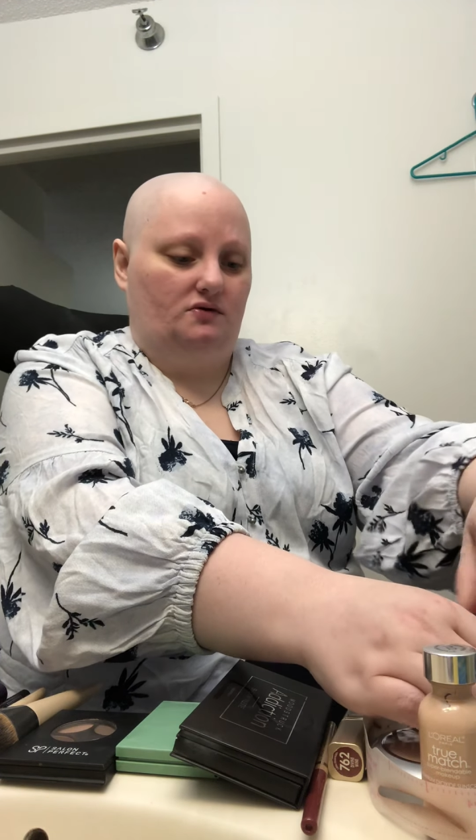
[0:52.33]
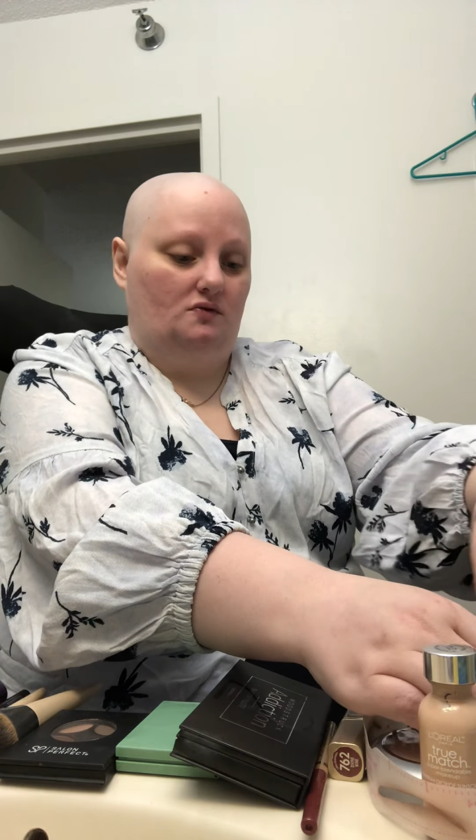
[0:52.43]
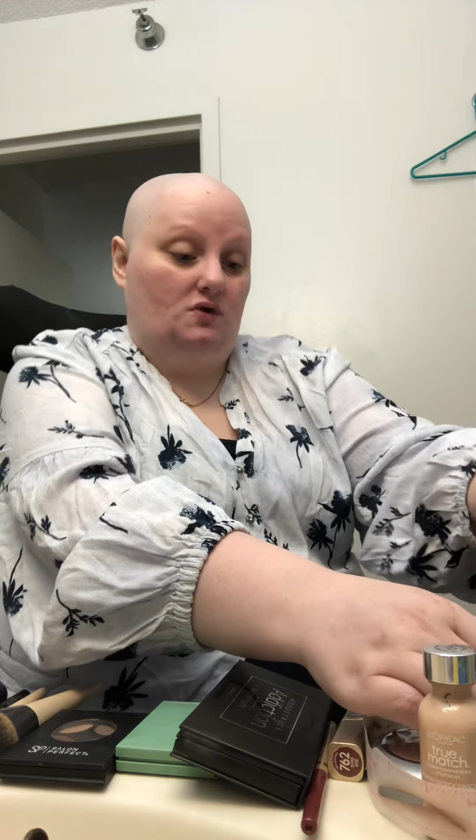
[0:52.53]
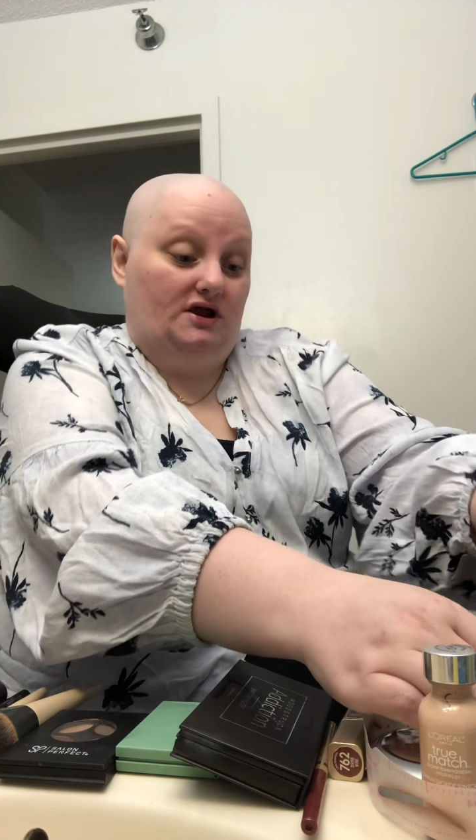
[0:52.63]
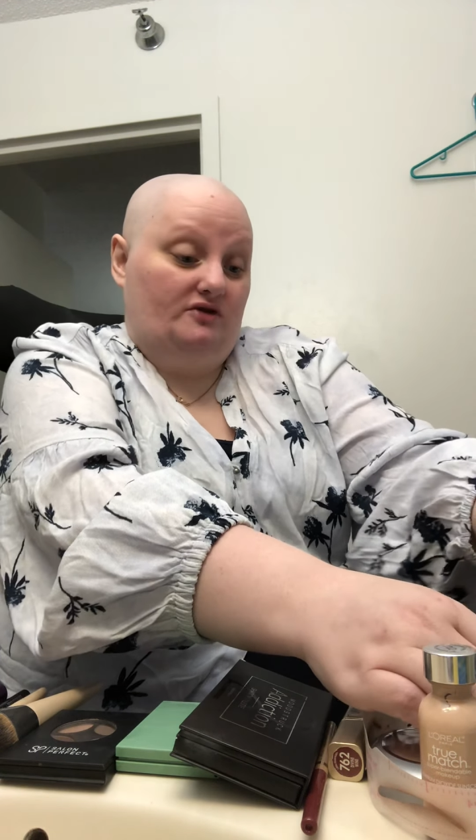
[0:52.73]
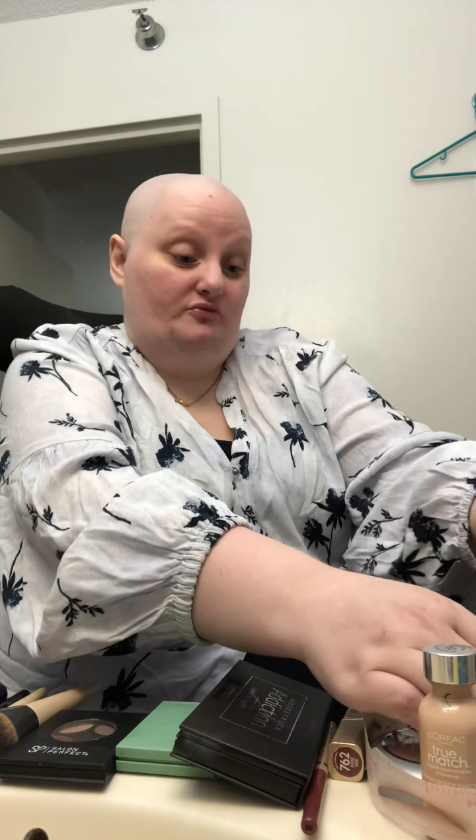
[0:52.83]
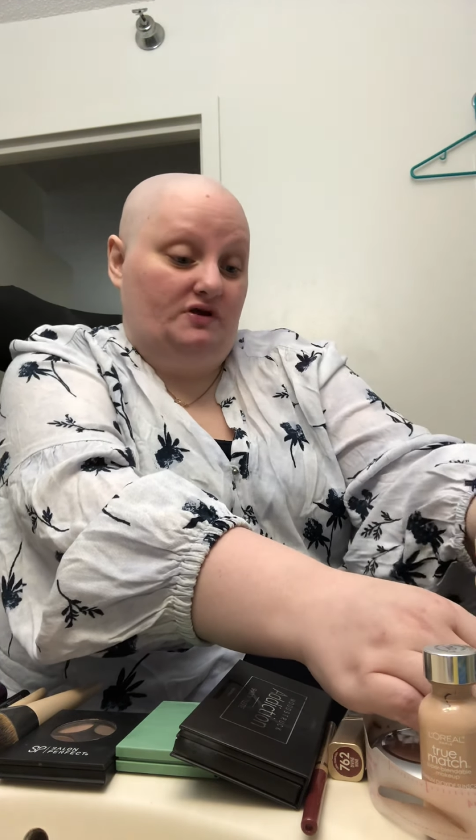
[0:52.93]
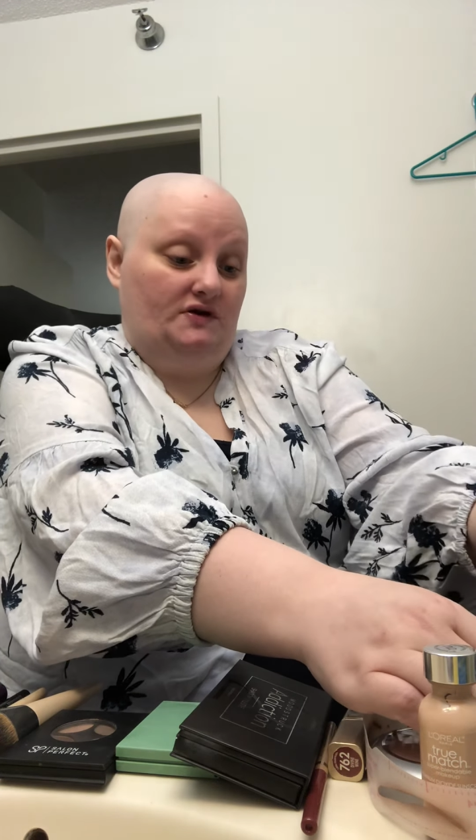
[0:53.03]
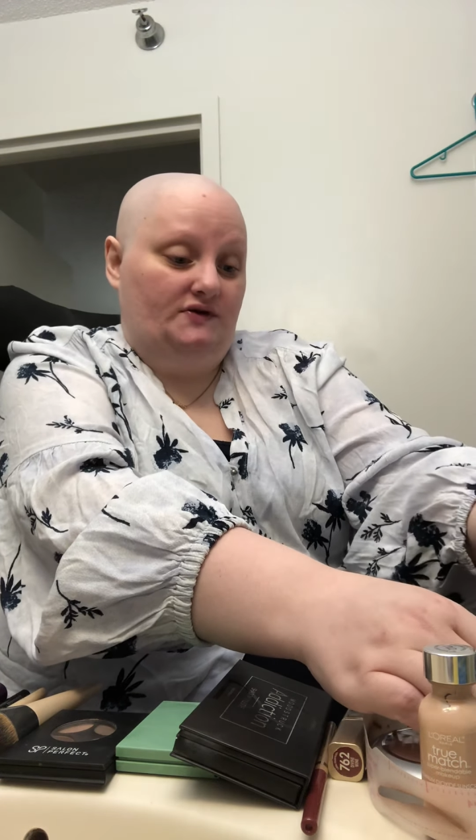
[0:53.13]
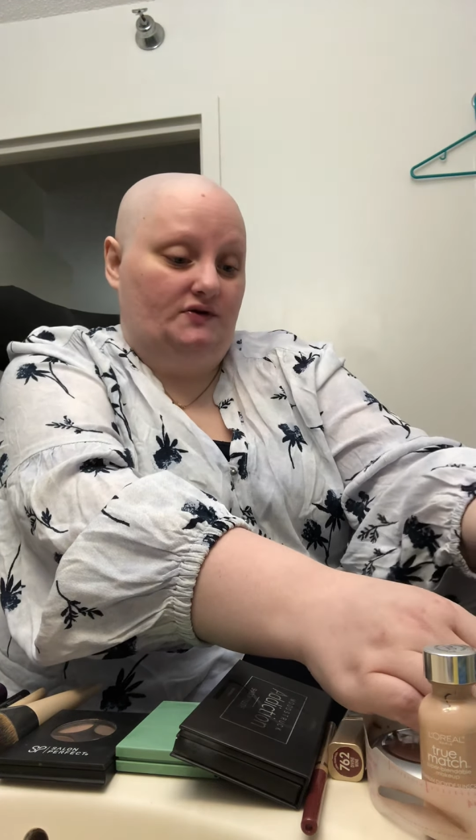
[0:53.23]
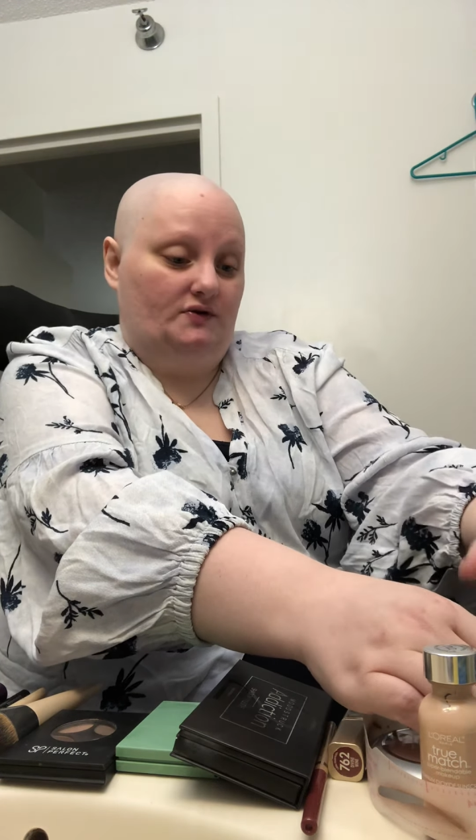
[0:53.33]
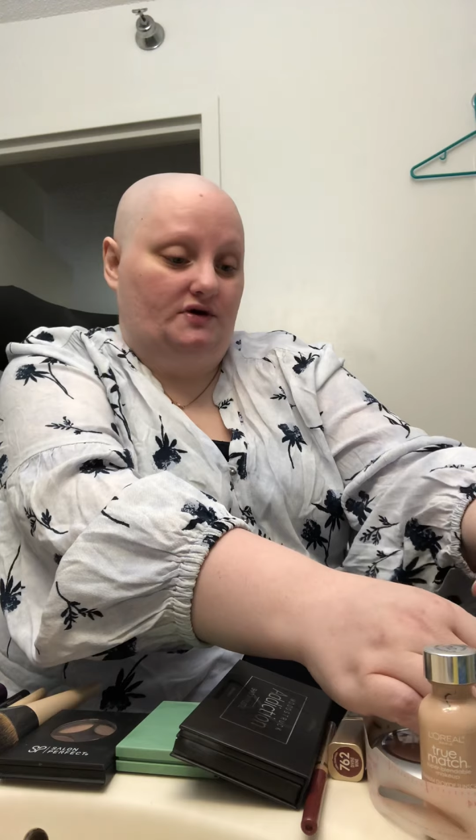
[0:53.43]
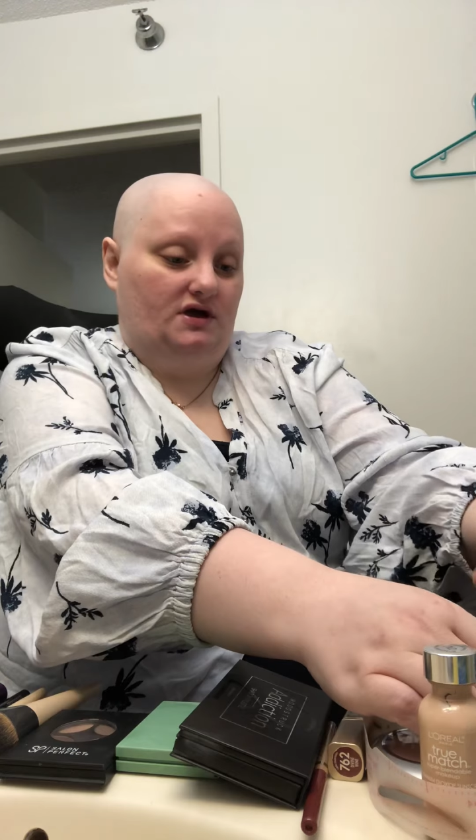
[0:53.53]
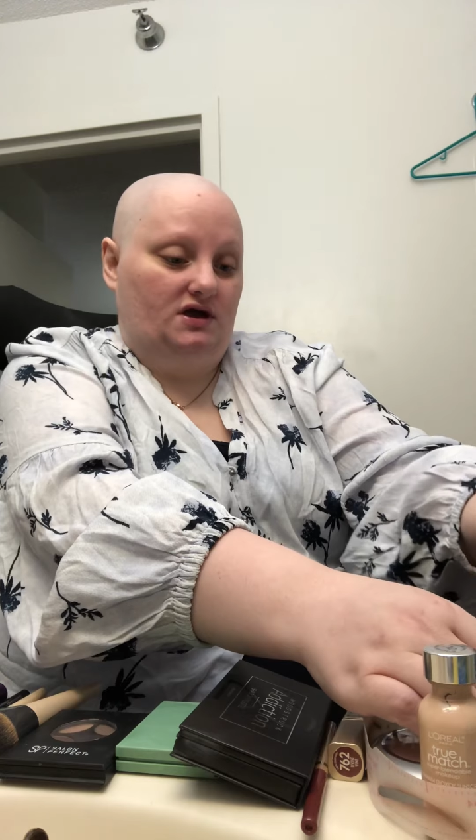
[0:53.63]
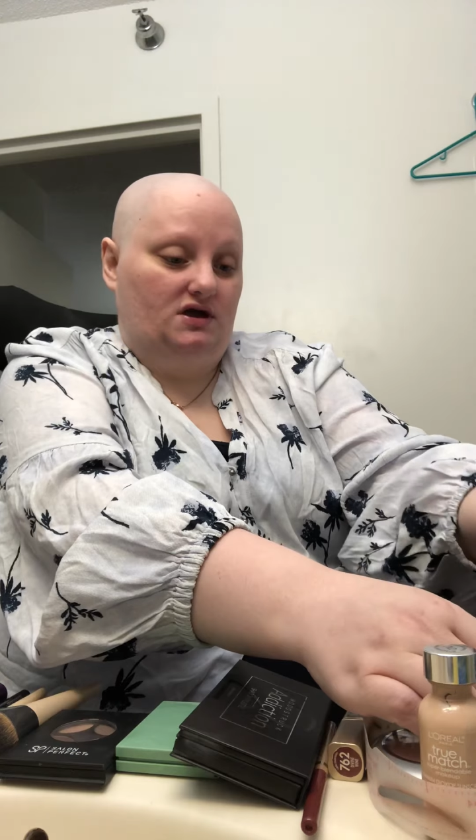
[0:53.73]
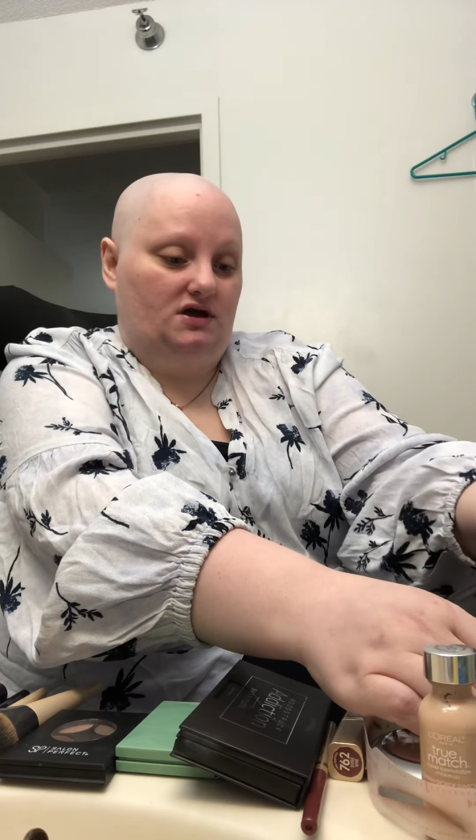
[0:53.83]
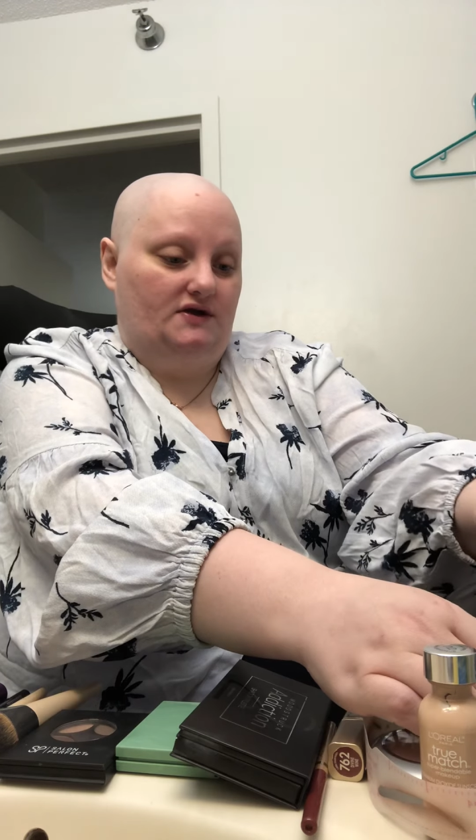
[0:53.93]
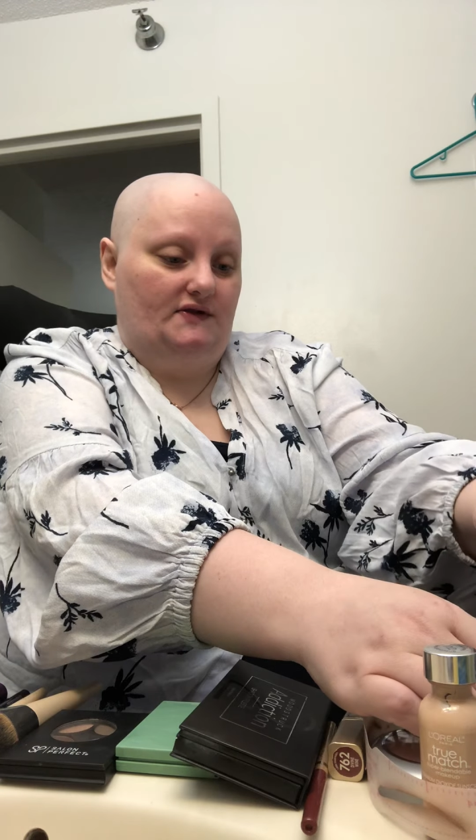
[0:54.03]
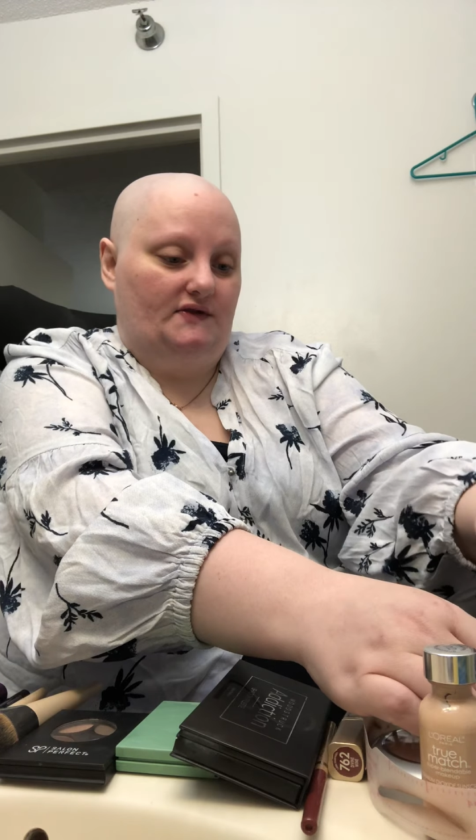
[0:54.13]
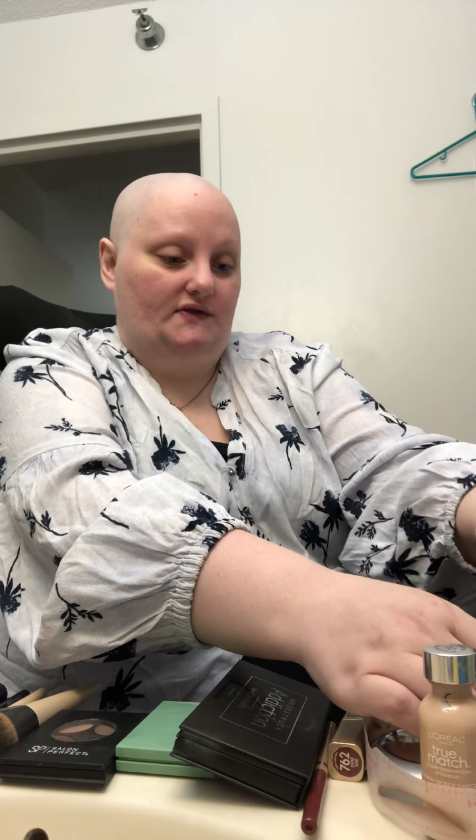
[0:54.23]
what I've been doing
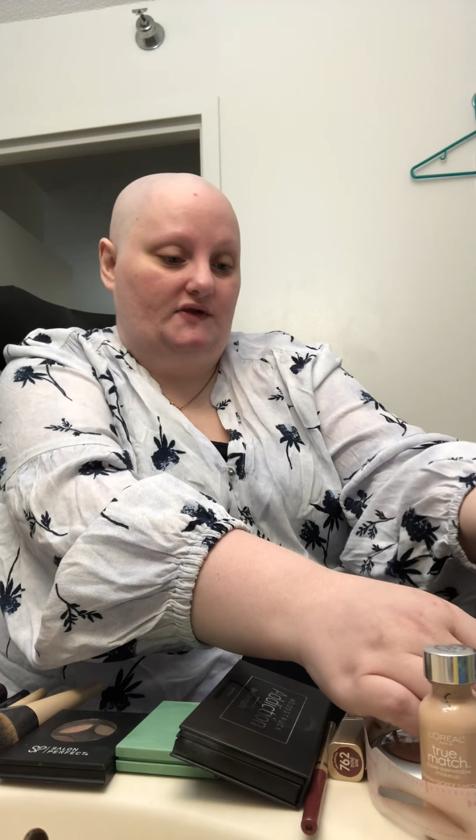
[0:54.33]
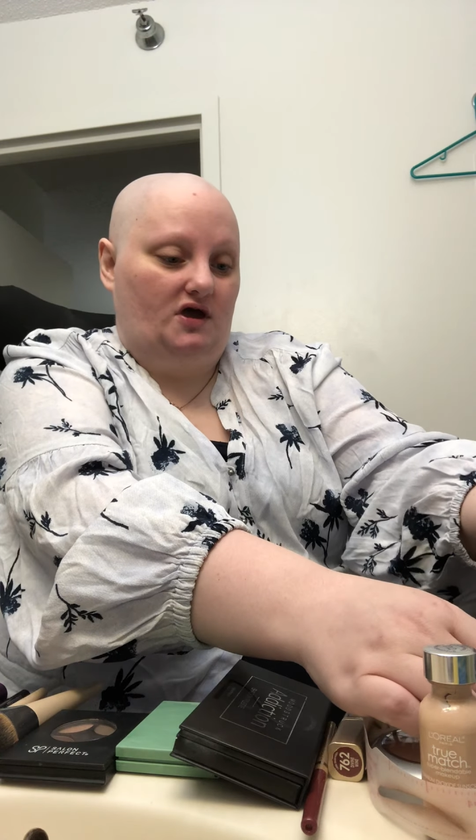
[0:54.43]
is